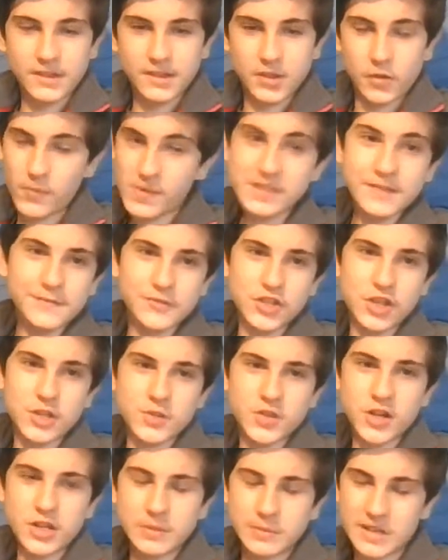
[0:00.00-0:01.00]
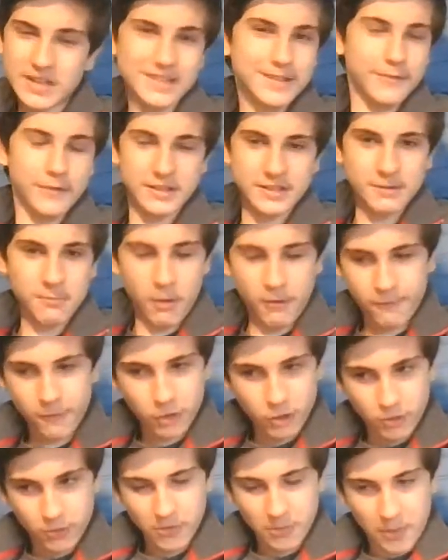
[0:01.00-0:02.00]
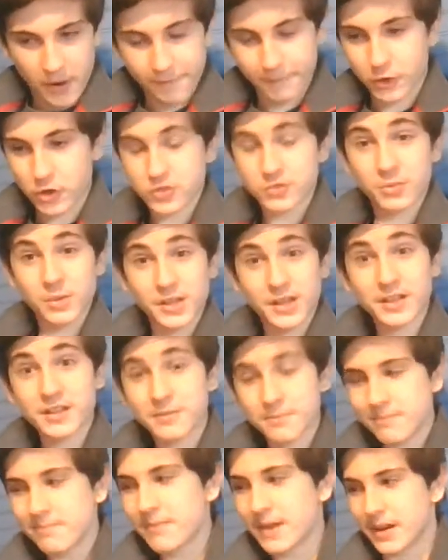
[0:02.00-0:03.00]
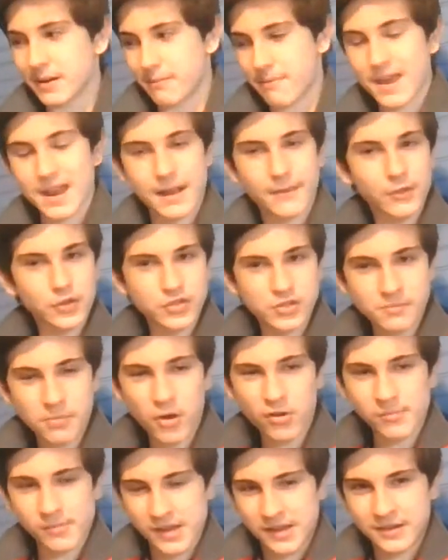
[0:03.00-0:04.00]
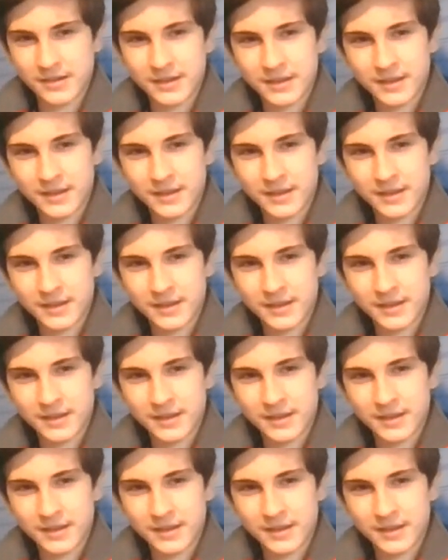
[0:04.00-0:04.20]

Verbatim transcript: The reason for Chimchar is because it evolves into Monferno. is a really good mid-evolution mid Pokemon.